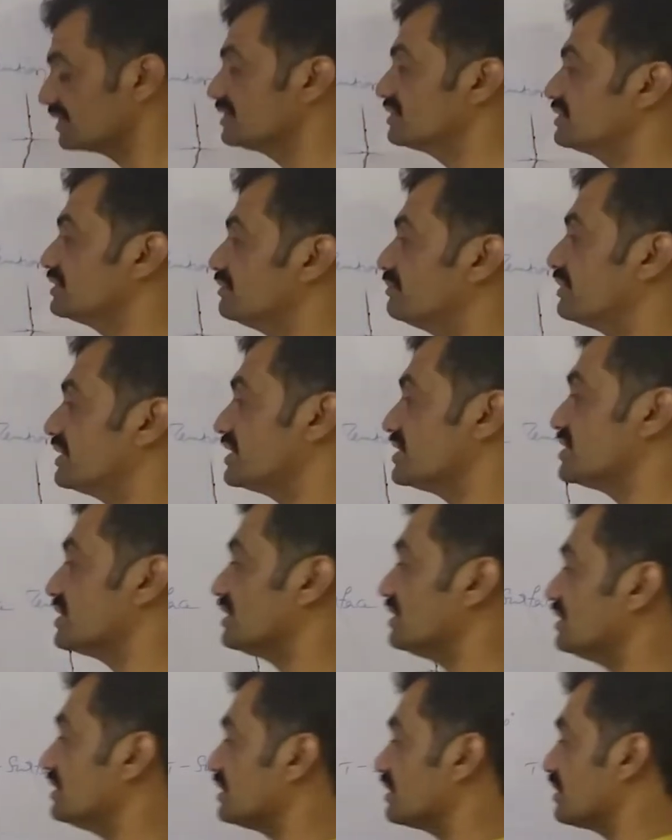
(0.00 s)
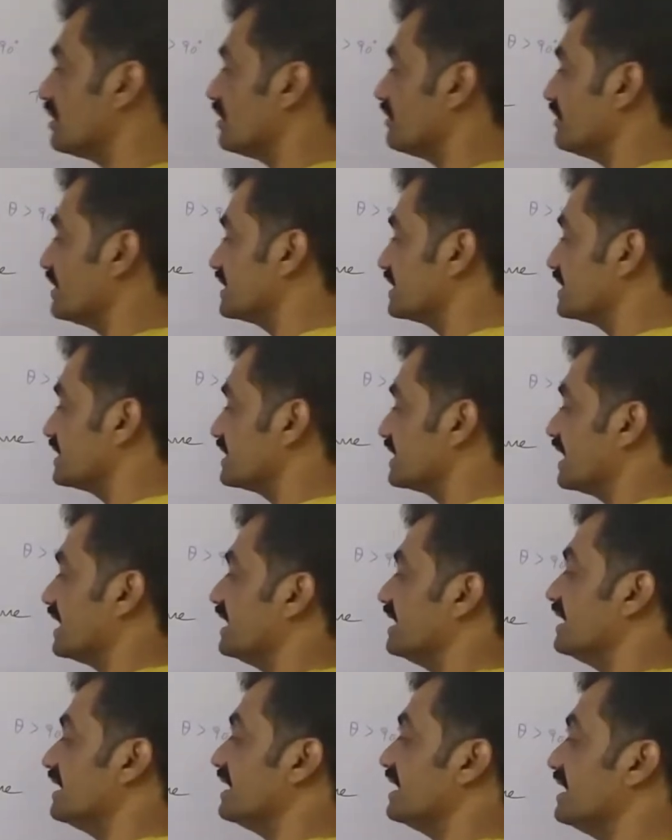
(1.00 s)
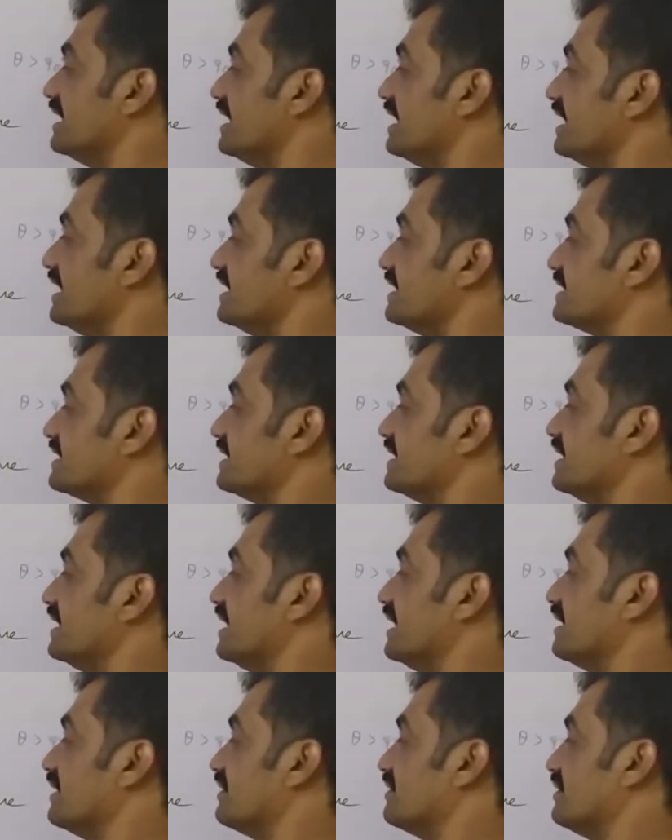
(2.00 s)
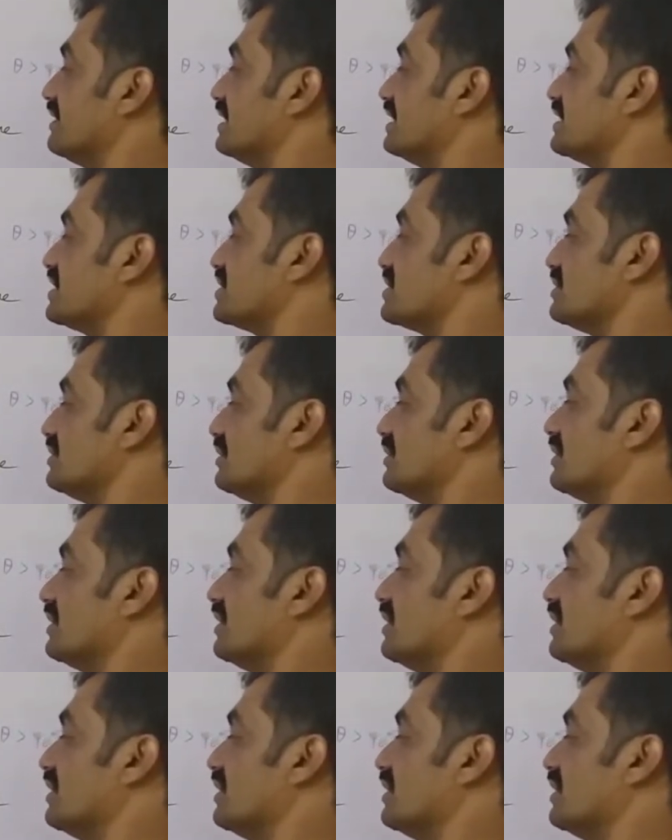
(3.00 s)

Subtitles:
So pressure on the convex side is equals to